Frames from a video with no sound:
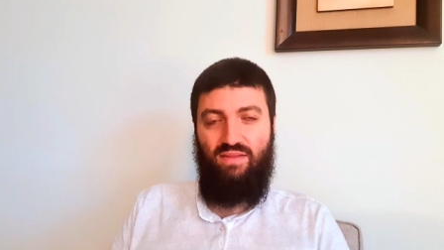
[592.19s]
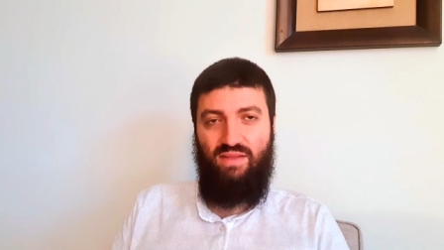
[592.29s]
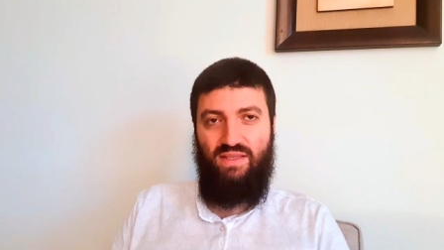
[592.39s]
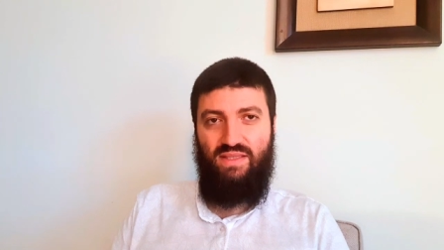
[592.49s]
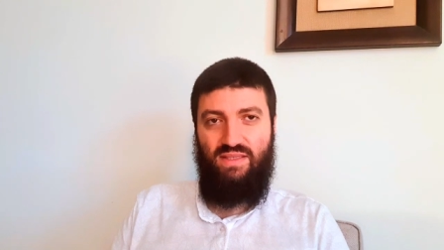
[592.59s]

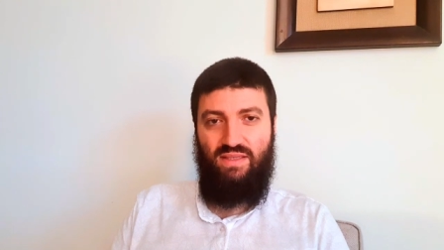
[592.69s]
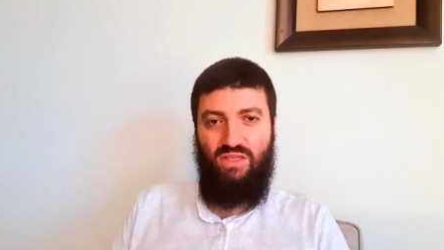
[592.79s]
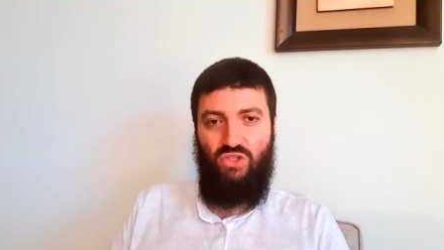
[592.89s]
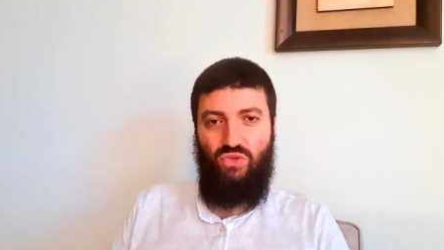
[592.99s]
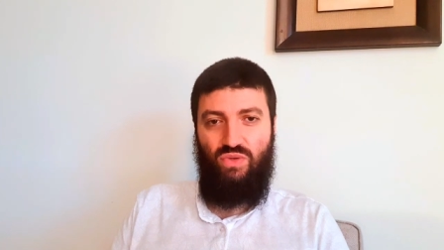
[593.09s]
this is an
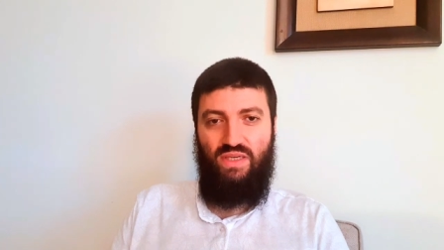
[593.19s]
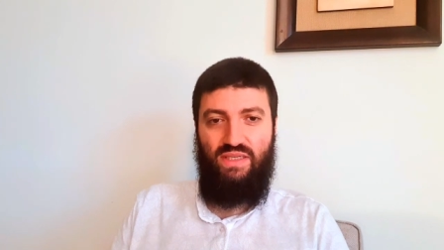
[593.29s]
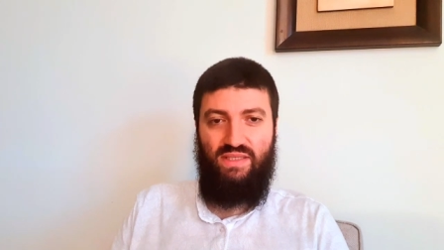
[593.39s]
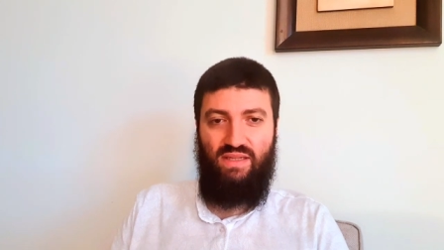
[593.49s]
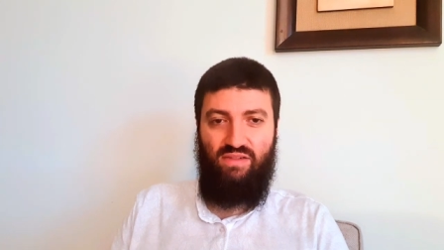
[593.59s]
issue in
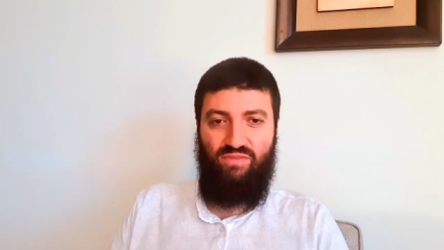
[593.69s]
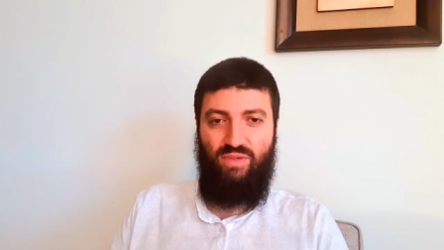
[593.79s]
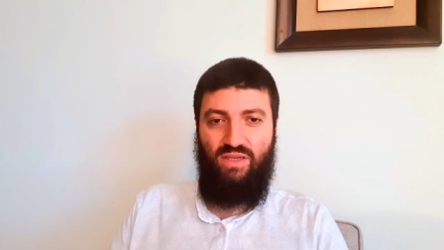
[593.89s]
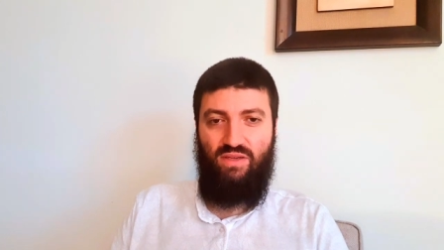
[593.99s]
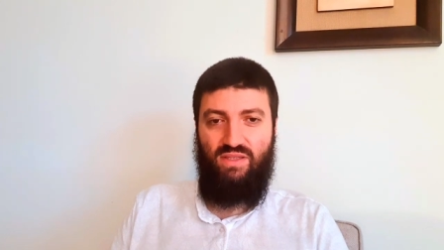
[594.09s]
itself
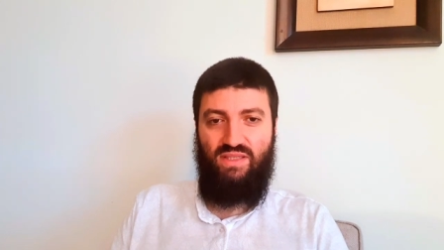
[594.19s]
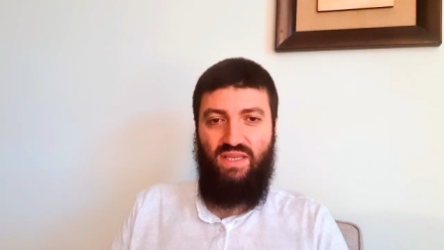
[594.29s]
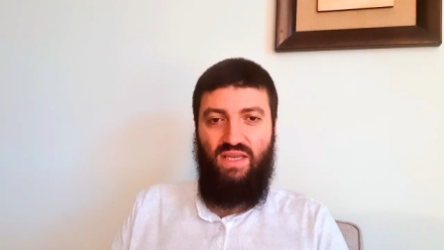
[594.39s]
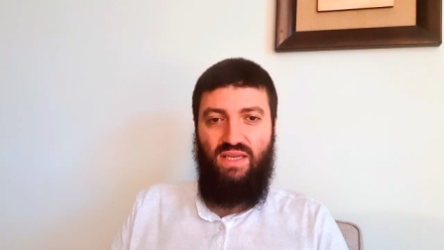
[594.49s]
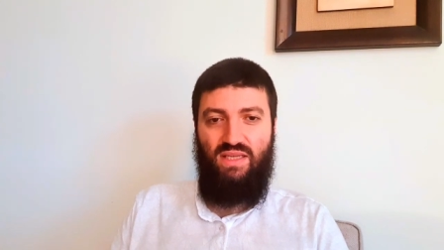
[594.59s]
because
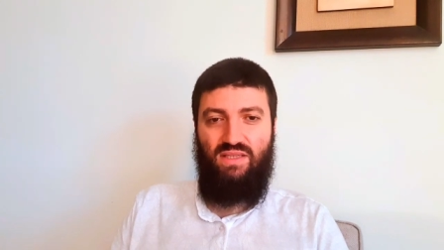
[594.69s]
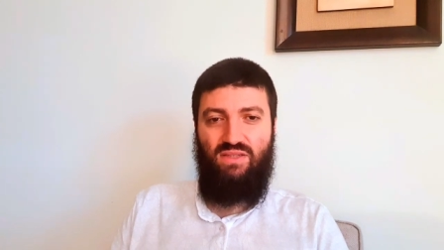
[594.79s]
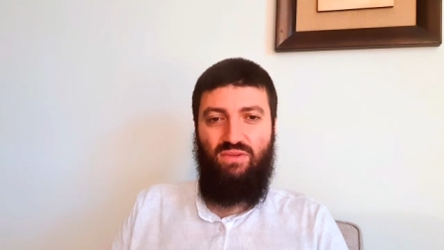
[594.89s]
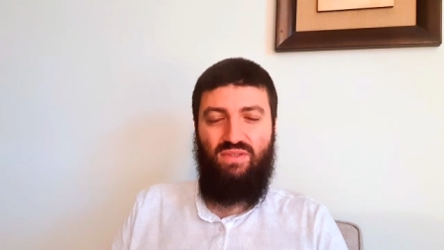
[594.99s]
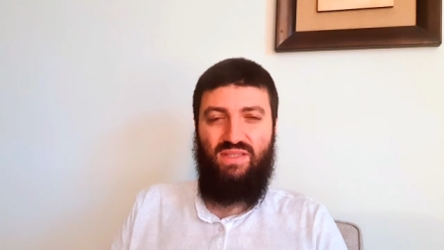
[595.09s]
it
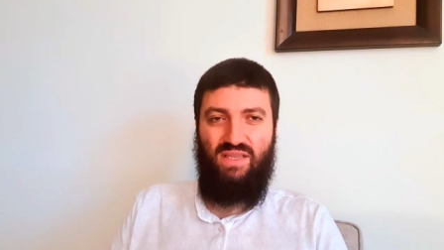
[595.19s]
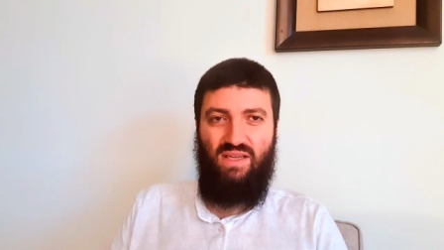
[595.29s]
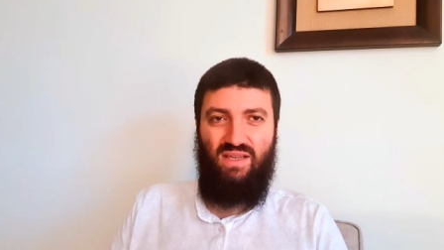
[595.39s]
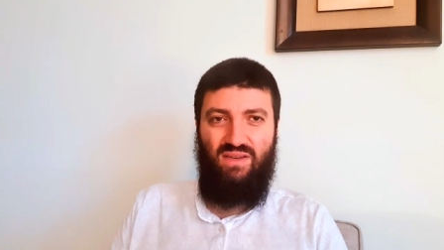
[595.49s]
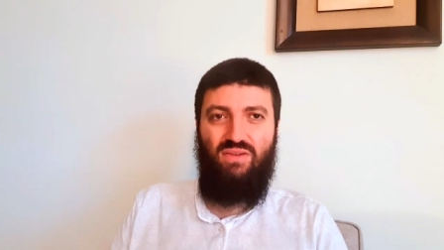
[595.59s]
looks
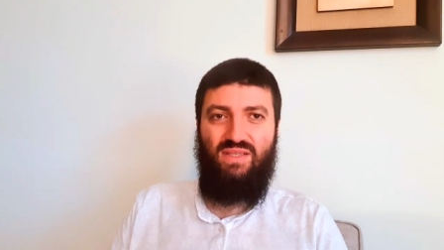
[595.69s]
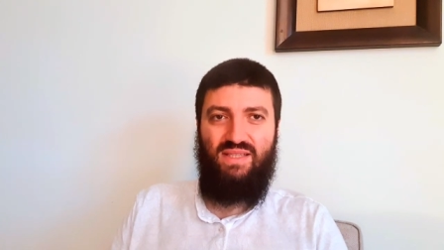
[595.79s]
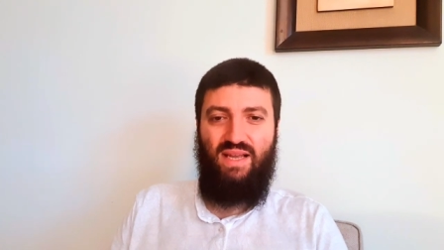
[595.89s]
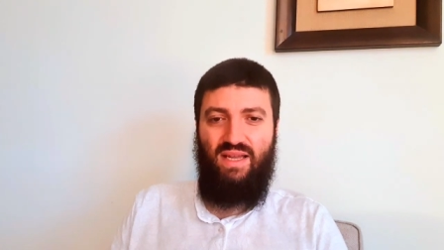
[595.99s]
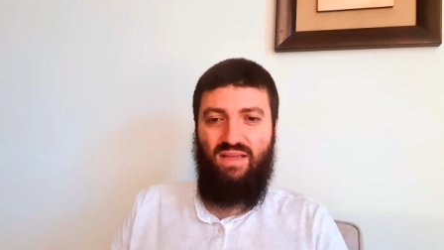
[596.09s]
uh,
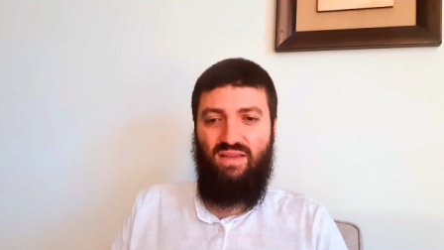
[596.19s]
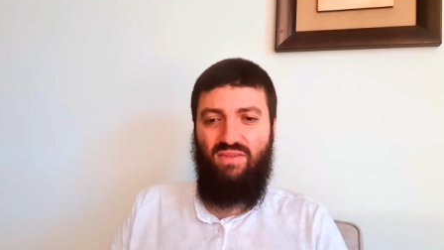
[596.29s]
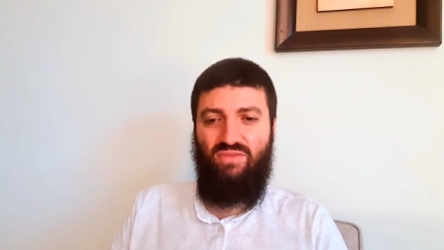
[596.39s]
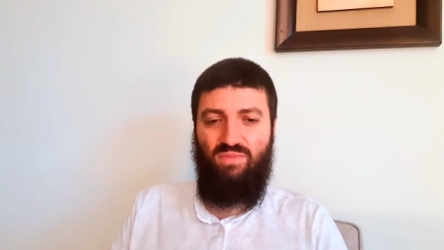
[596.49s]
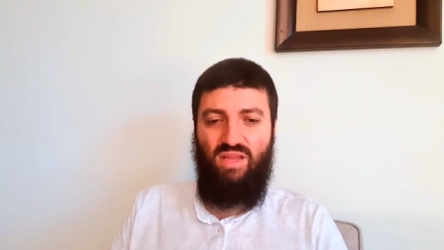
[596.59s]
looks like
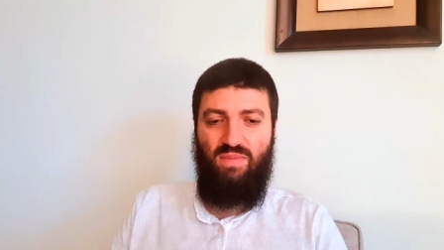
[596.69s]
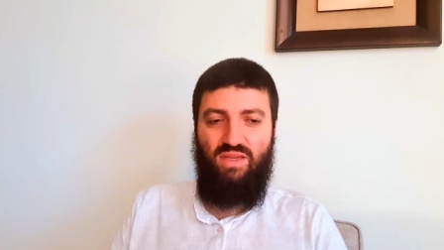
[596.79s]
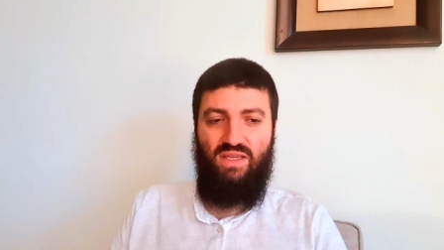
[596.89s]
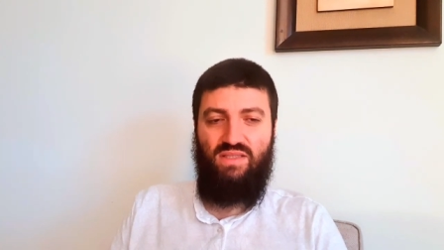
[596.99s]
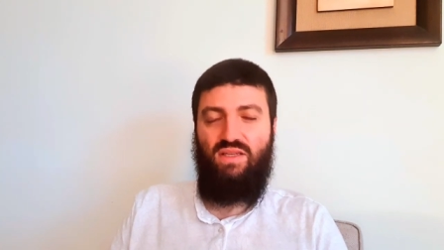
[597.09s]
even
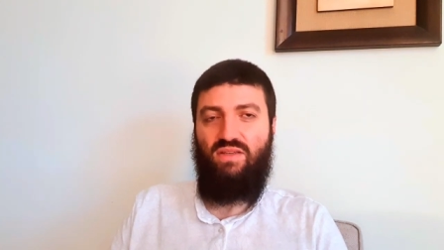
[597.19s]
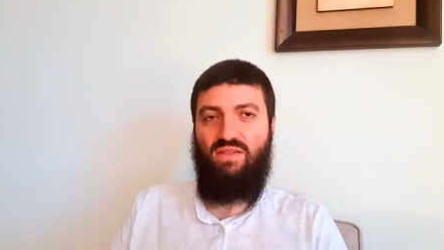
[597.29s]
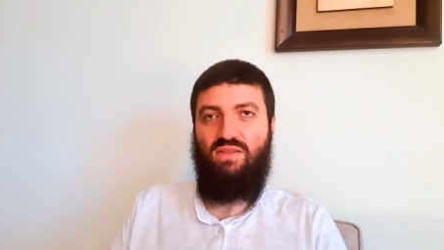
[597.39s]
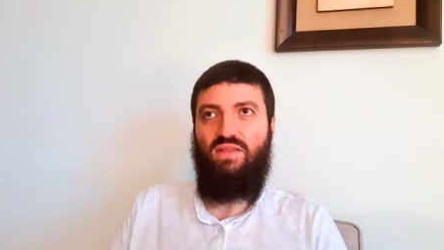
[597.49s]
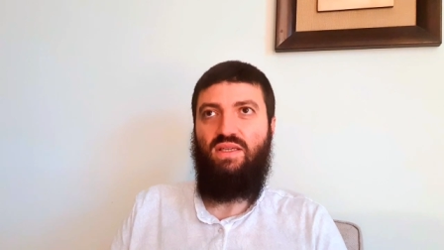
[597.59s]
maybe he's
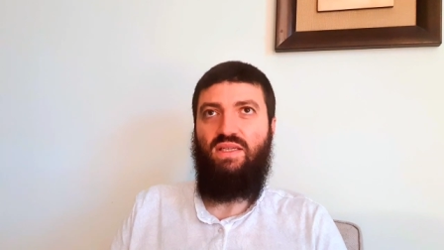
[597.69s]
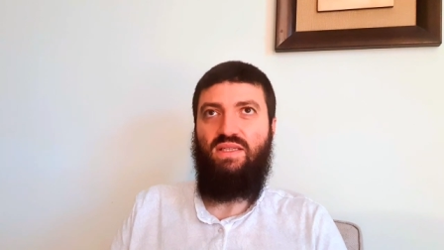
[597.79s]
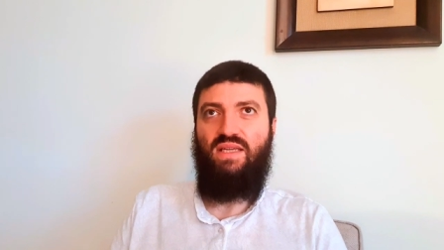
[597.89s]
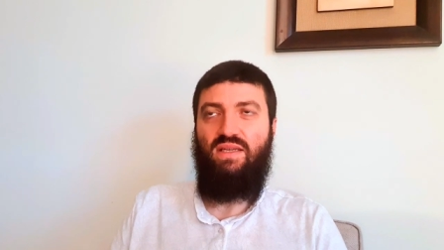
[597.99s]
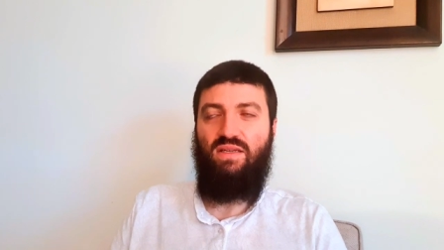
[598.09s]
not
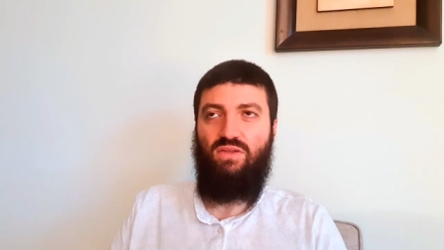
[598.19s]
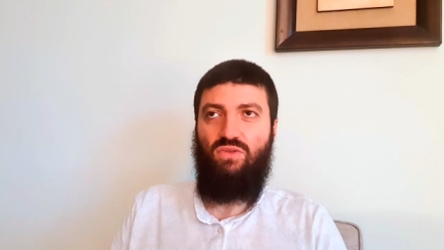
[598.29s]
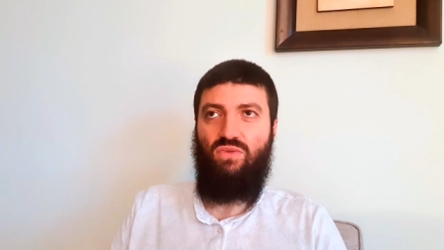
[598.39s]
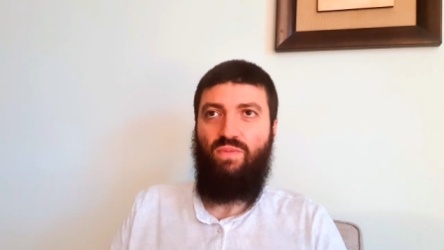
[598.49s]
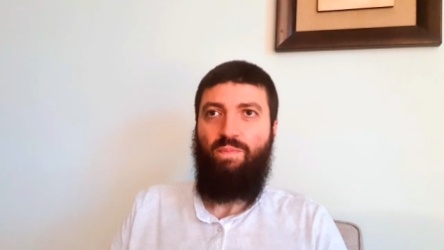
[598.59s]
intending
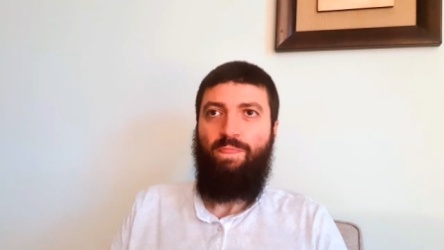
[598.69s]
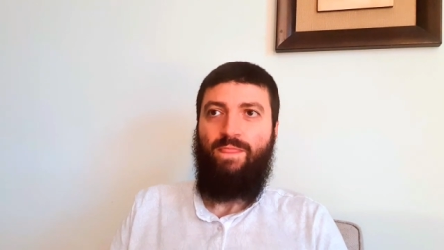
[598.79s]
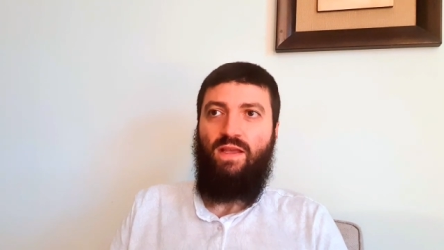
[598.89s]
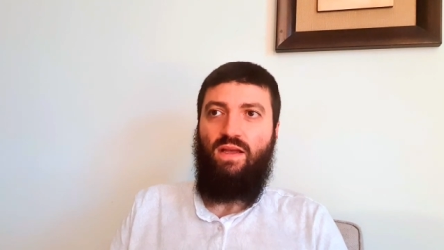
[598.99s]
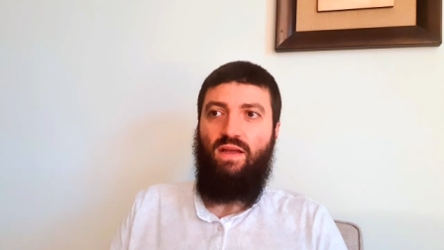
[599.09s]
to
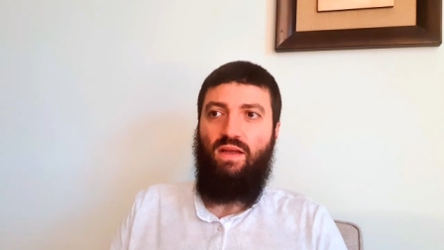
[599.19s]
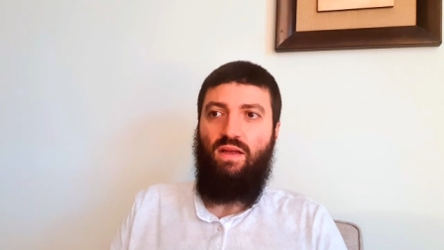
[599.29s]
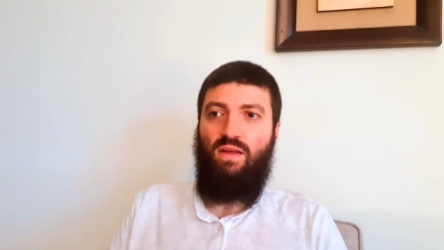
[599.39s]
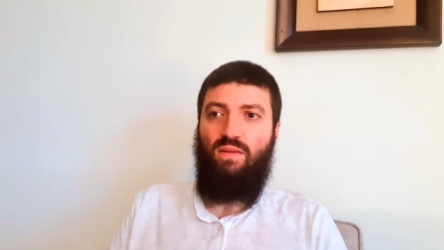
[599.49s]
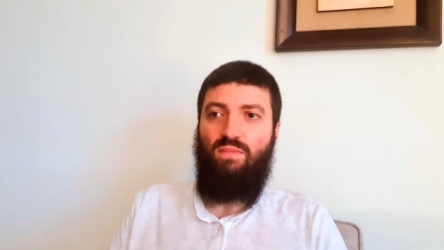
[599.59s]

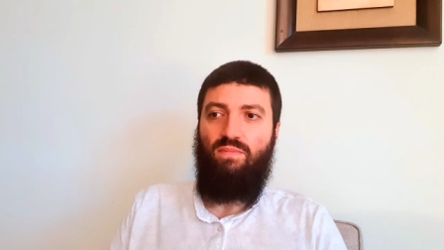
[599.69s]
uh,